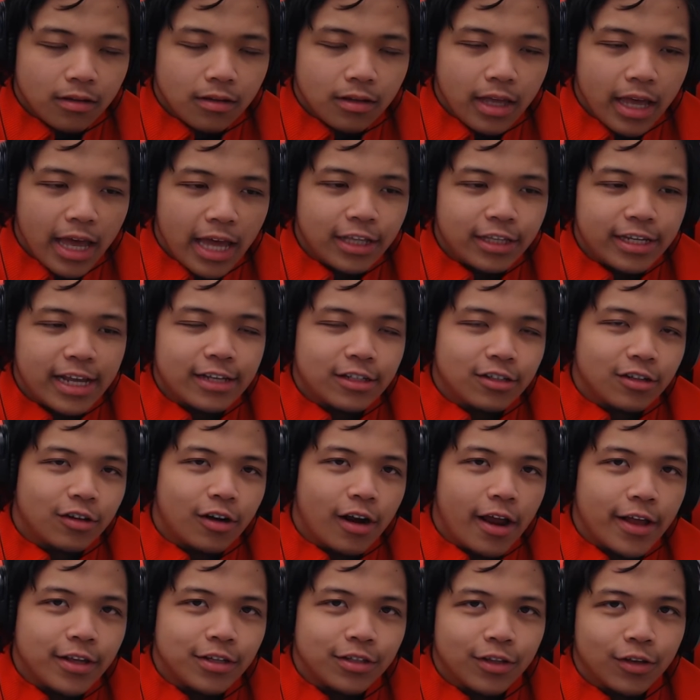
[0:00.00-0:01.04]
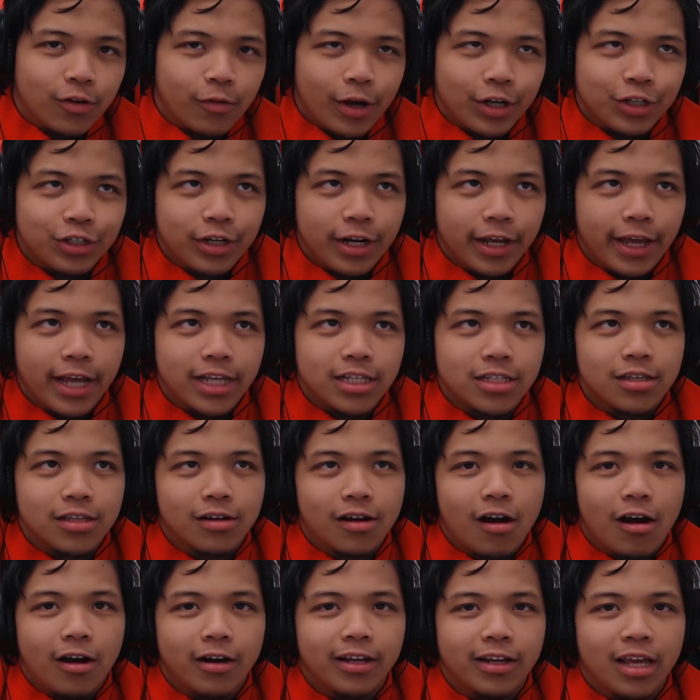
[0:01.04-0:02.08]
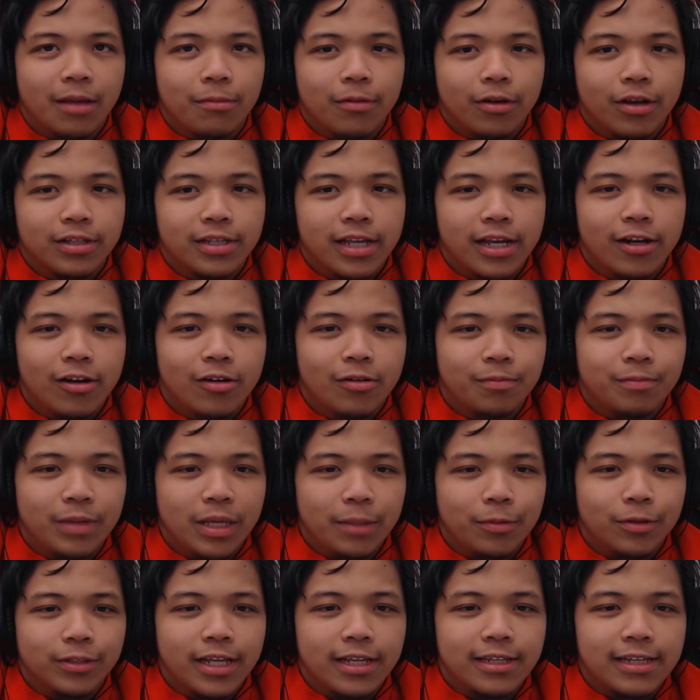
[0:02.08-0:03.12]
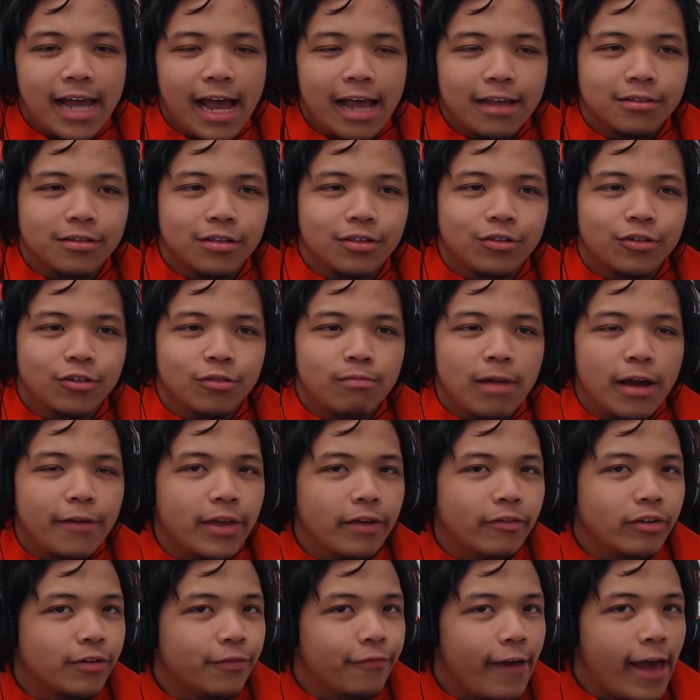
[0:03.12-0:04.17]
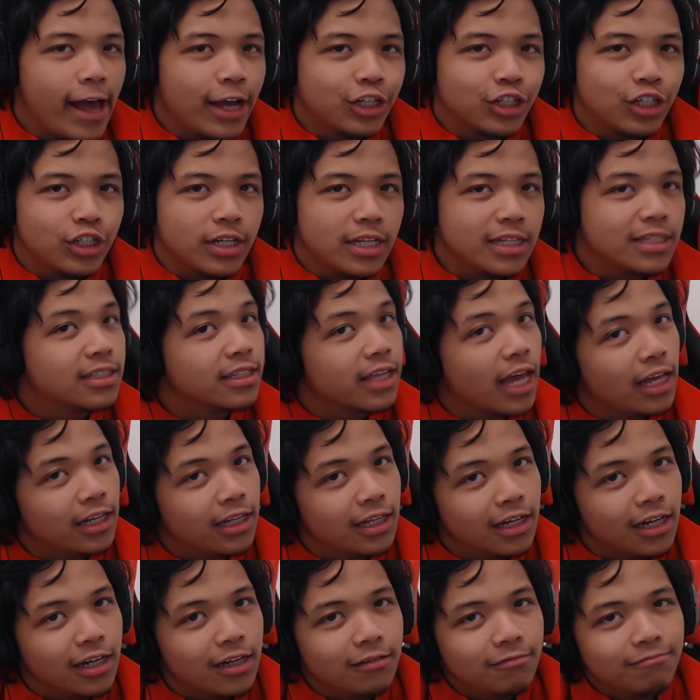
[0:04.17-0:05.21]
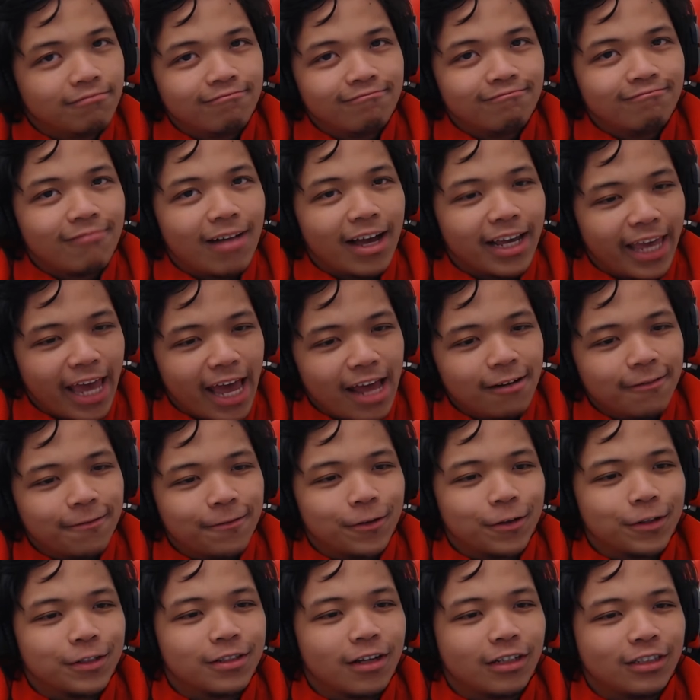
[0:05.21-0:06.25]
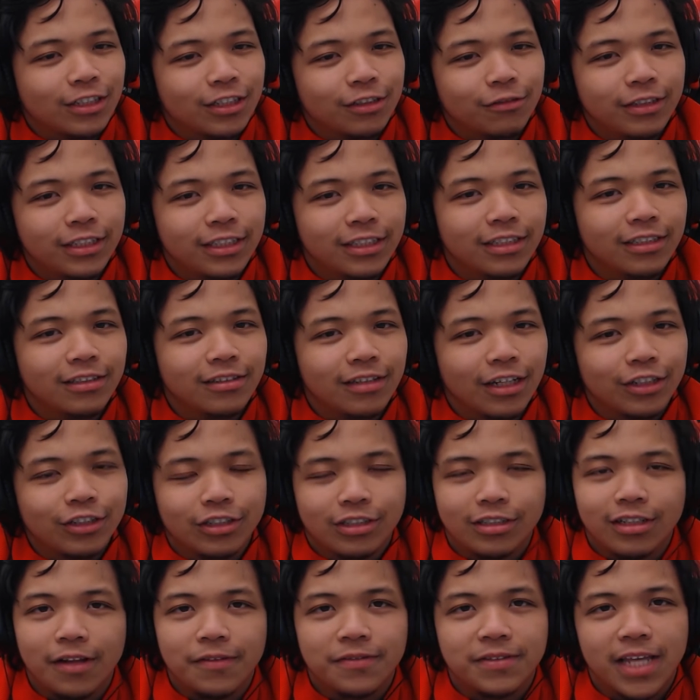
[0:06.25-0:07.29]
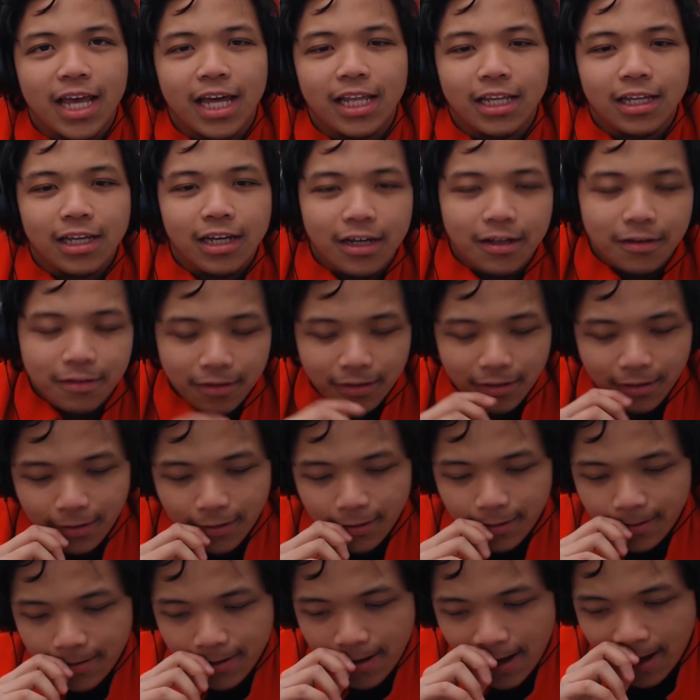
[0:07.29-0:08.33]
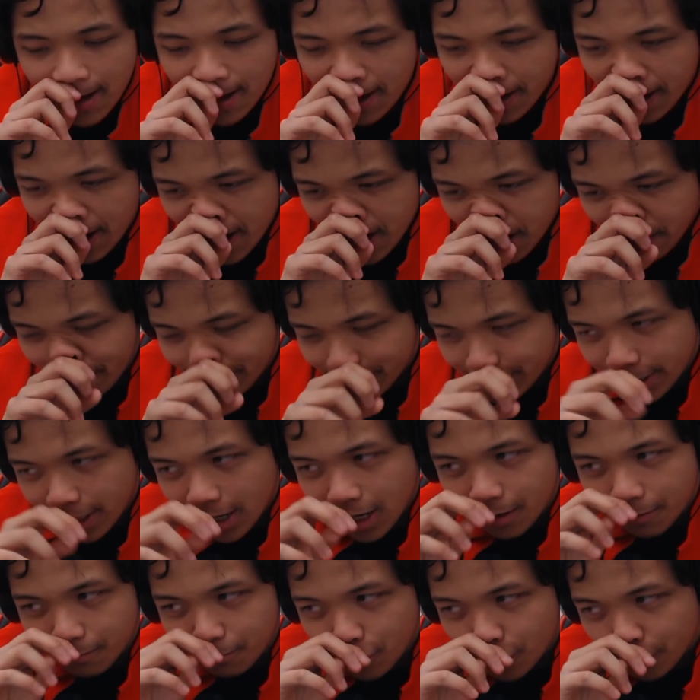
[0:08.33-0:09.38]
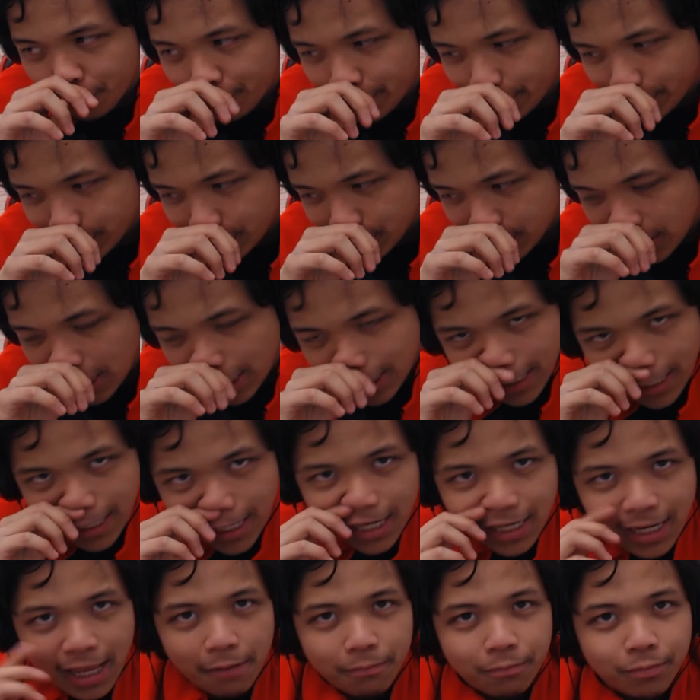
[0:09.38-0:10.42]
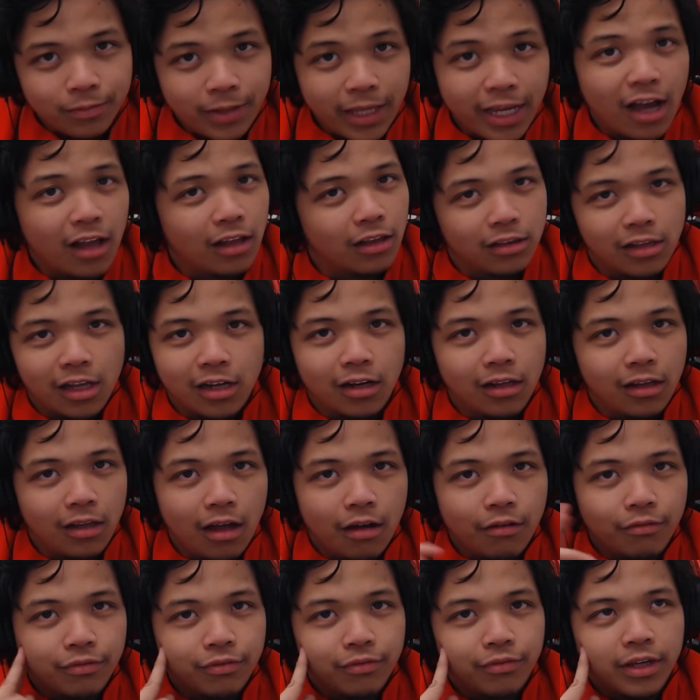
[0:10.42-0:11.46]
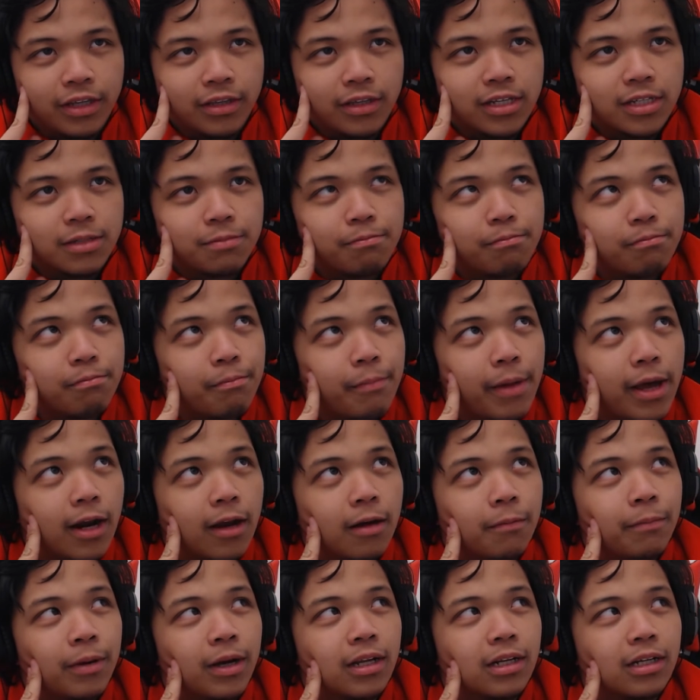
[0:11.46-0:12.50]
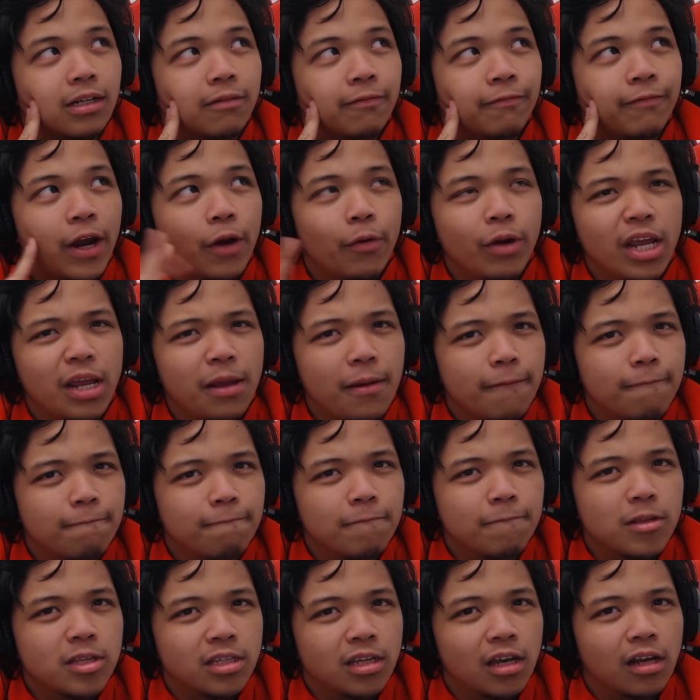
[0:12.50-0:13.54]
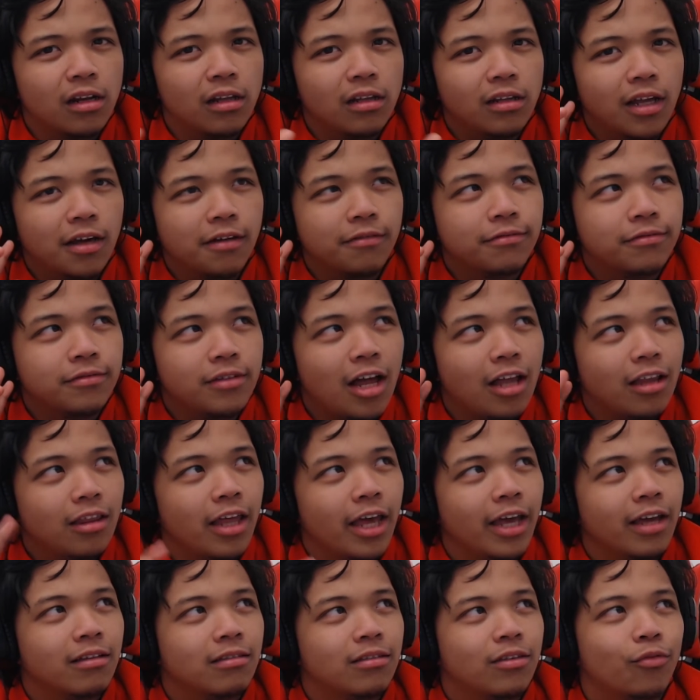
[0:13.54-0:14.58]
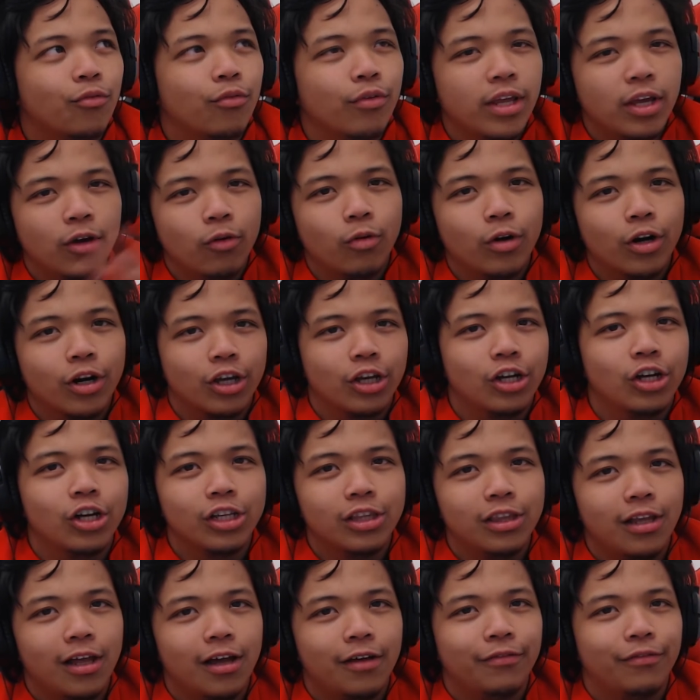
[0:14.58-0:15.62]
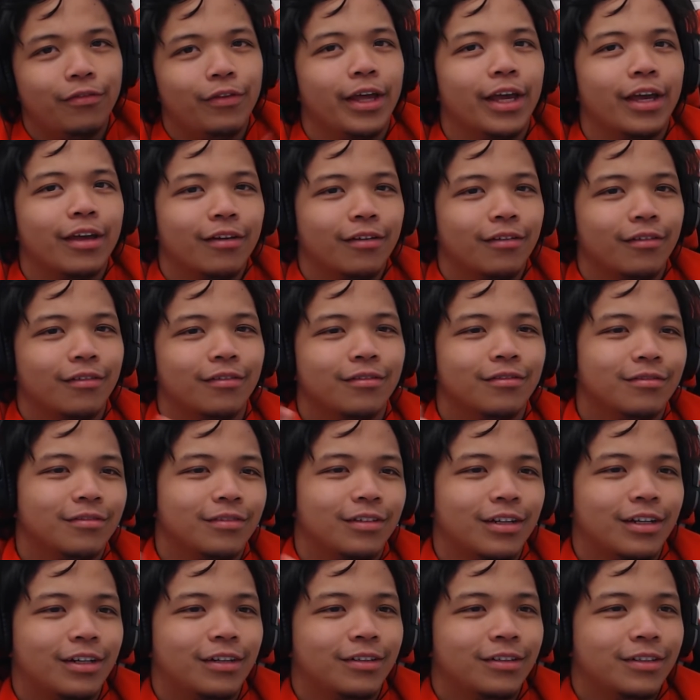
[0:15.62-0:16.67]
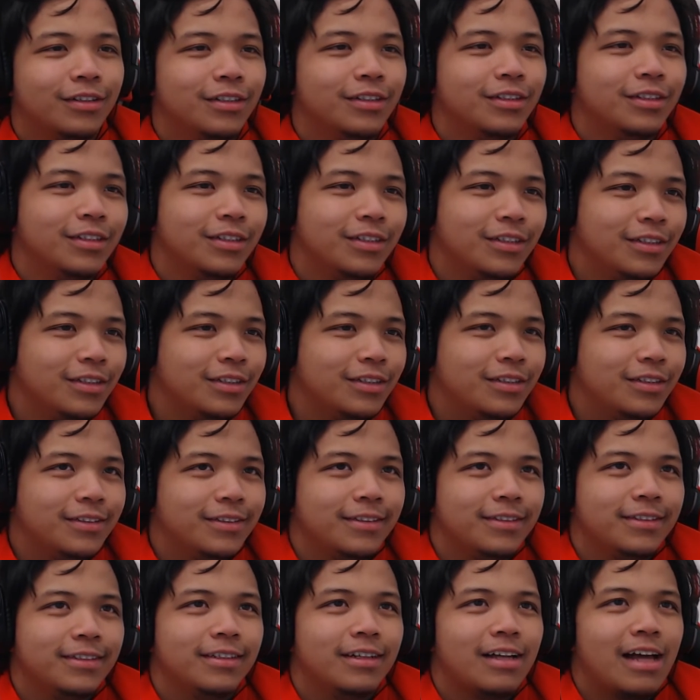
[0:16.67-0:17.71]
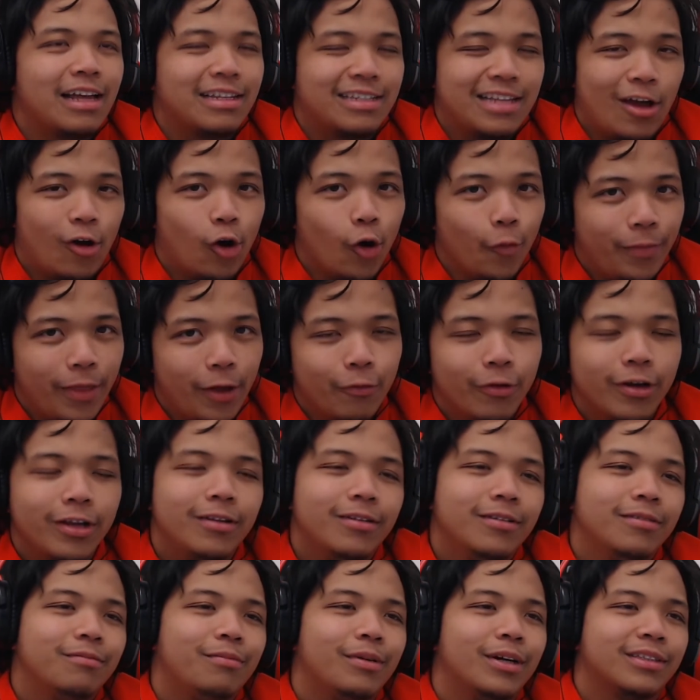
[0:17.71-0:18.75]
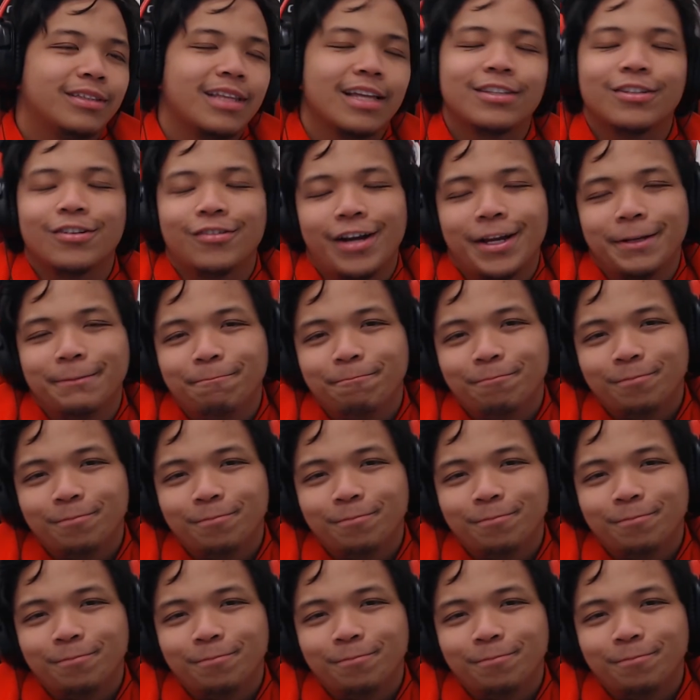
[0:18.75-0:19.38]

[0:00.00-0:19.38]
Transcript: and to sort of answer the question, I guess, the card gamer, because I know people tend to ask this too. My favorite faction is Skellige. Again, for nostalgic reasons, I just love Skellige. Uh, I kind of wish they got more boost. Like they did get, they got a lot of love in this meta, but very subtle love. Not like the rework good love, like you know, as I hope they would. But that's alright.